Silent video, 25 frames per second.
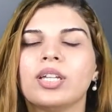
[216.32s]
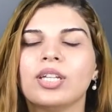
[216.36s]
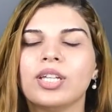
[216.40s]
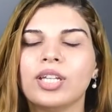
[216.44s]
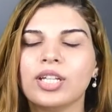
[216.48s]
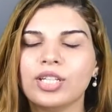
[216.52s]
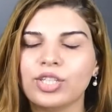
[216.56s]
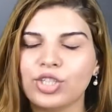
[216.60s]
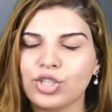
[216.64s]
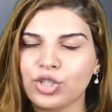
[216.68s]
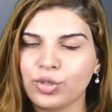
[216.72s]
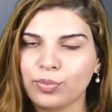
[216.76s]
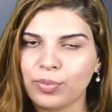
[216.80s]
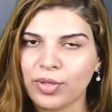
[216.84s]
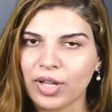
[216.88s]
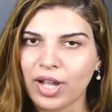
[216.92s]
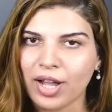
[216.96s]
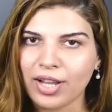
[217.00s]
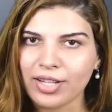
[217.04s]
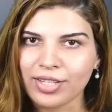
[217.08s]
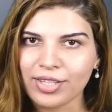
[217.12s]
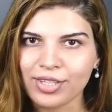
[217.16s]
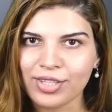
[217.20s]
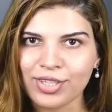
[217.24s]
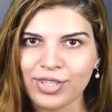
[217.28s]
it should be
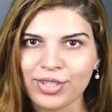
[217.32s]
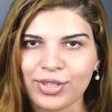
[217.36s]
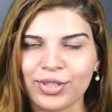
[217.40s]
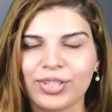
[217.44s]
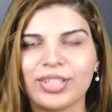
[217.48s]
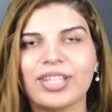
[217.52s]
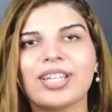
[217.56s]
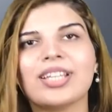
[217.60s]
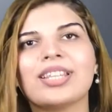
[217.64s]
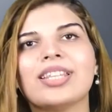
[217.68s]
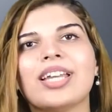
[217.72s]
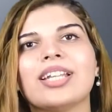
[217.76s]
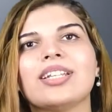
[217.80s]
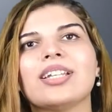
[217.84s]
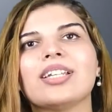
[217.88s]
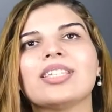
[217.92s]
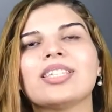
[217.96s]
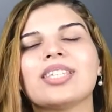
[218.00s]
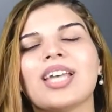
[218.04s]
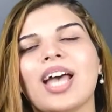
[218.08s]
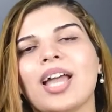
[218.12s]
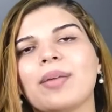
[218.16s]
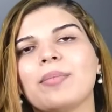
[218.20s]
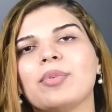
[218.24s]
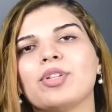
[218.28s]
understood that
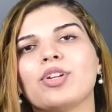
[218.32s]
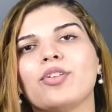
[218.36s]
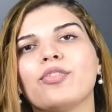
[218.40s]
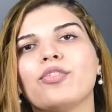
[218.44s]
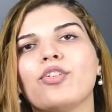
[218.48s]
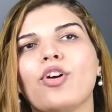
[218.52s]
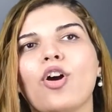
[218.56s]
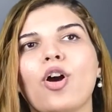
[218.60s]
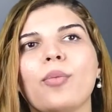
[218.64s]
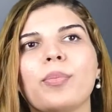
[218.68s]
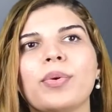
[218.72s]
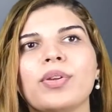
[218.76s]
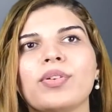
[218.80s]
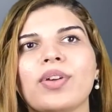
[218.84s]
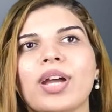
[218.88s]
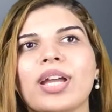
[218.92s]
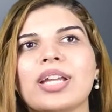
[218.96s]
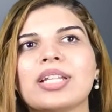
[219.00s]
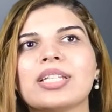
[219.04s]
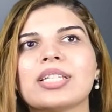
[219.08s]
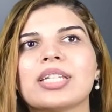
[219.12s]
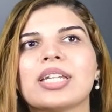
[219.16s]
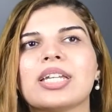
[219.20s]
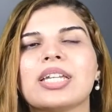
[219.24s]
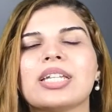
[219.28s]
assignment of
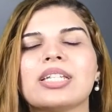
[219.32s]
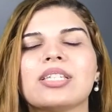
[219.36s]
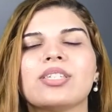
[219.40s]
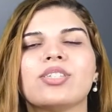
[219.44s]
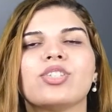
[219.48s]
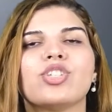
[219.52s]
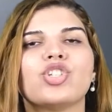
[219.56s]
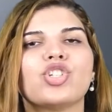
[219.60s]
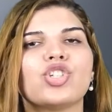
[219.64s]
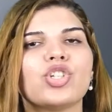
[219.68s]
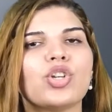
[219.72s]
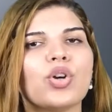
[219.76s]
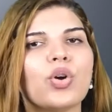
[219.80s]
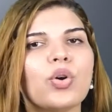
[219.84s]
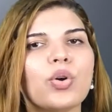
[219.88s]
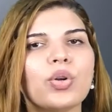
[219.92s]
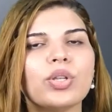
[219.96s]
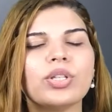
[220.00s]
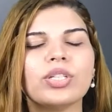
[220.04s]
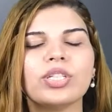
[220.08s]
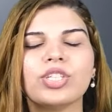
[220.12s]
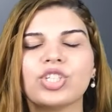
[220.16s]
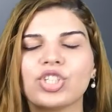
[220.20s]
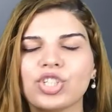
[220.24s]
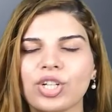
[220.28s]
copyright is
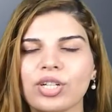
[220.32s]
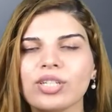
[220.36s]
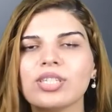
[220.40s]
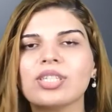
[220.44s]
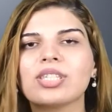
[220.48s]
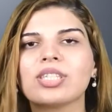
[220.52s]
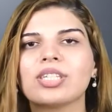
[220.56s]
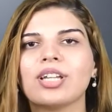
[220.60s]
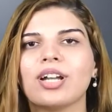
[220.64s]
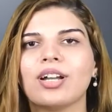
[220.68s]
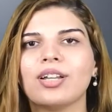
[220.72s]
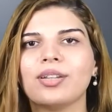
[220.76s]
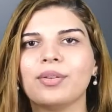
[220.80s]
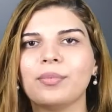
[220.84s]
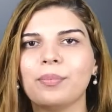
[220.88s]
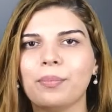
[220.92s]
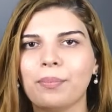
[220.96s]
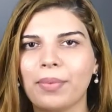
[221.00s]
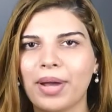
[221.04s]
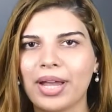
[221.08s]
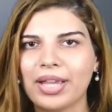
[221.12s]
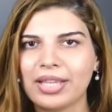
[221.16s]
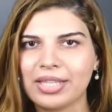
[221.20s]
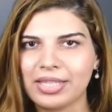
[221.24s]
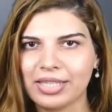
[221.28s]
just done
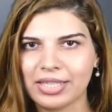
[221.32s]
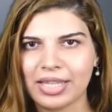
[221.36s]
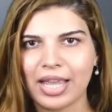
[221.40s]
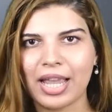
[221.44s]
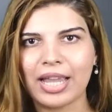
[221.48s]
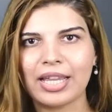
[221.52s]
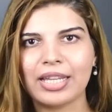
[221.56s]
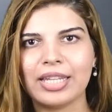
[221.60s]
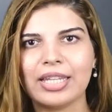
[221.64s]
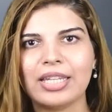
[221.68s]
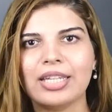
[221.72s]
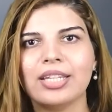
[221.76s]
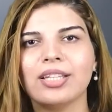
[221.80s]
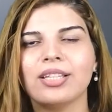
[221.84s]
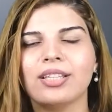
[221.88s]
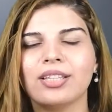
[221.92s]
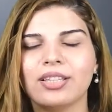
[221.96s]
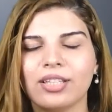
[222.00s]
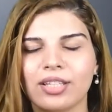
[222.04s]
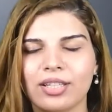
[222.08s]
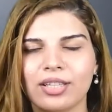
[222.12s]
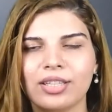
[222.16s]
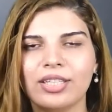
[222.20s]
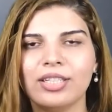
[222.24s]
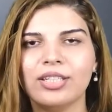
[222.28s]
by signing
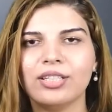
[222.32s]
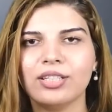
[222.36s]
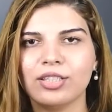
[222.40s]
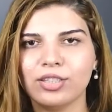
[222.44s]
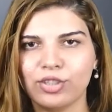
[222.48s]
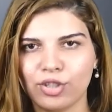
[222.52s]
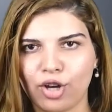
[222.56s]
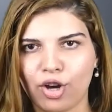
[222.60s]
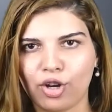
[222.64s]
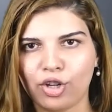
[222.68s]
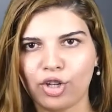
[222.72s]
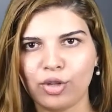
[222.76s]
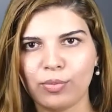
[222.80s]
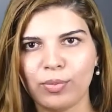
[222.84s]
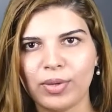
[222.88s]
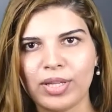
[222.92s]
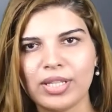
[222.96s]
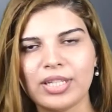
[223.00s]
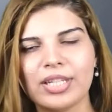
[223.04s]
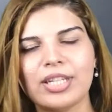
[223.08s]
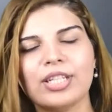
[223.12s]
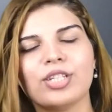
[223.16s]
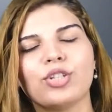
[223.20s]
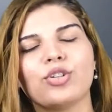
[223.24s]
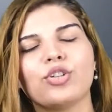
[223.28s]
the legal
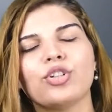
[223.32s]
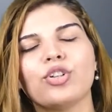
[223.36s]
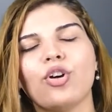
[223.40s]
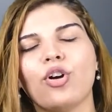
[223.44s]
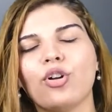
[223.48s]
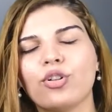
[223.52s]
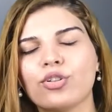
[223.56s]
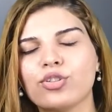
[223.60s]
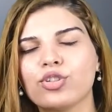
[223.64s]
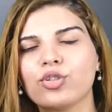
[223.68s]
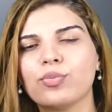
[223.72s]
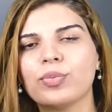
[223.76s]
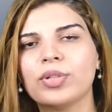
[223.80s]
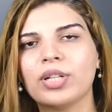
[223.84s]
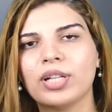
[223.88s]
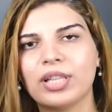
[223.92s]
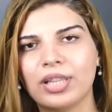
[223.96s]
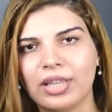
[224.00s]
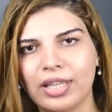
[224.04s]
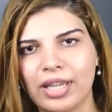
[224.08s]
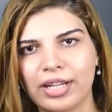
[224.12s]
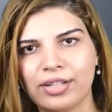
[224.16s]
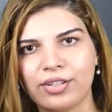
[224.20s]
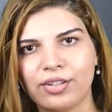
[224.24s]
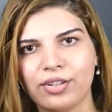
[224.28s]
document. It could also be a
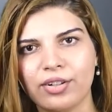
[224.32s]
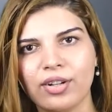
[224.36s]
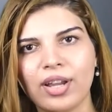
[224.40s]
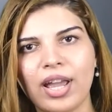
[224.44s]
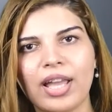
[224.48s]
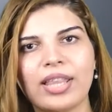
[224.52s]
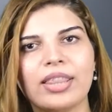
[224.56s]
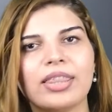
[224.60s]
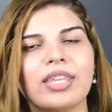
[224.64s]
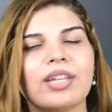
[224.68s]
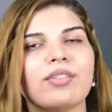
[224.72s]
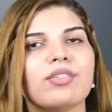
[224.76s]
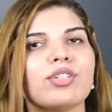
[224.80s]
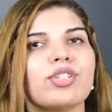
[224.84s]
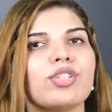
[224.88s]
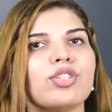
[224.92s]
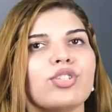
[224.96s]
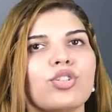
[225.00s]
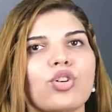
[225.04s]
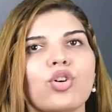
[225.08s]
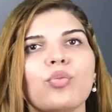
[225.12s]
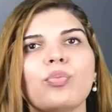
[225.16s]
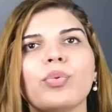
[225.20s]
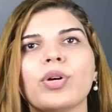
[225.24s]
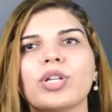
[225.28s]
letter, and there is
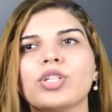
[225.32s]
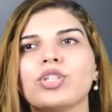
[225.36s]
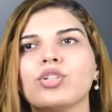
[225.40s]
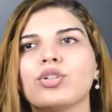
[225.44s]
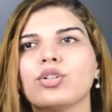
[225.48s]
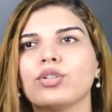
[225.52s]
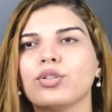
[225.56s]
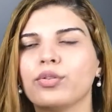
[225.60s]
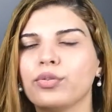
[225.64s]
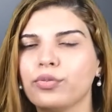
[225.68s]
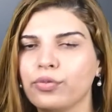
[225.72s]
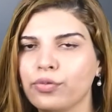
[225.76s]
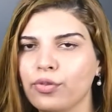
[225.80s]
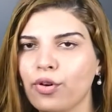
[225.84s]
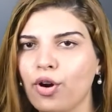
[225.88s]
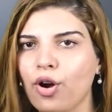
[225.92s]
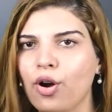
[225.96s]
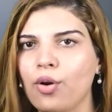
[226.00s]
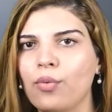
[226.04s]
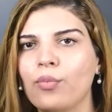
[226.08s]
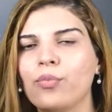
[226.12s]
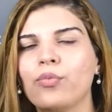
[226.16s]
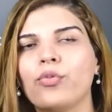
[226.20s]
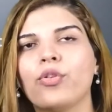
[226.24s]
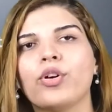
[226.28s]
no particular
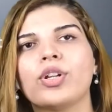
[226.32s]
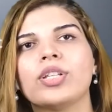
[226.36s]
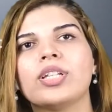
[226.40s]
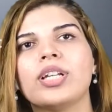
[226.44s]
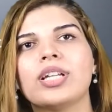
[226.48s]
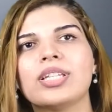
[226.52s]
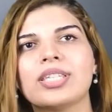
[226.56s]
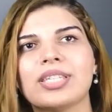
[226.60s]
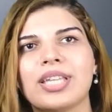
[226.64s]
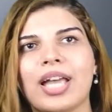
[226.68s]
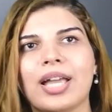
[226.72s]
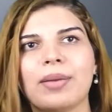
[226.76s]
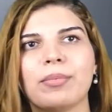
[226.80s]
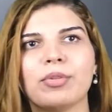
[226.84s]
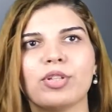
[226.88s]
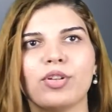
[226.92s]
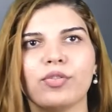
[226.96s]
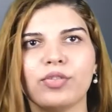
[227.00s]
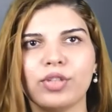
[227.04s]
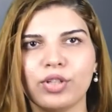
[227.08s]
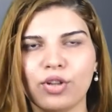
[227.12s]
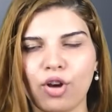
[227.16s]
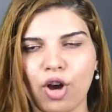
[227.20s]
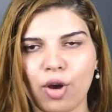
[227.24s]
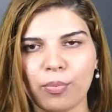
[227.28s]
form for the assignment
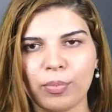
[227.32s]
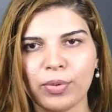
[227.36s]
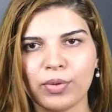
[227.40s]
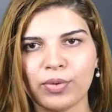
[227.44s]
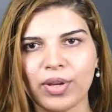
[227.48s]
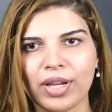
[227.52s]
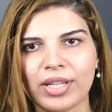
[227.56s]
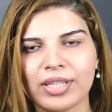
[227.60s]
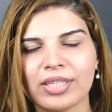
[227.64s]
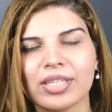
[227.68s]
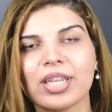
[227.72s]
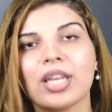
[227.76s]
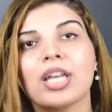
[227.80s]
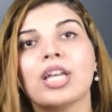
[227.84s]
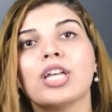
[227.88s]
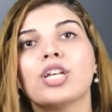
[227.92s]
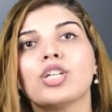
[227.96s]
of the copyrights.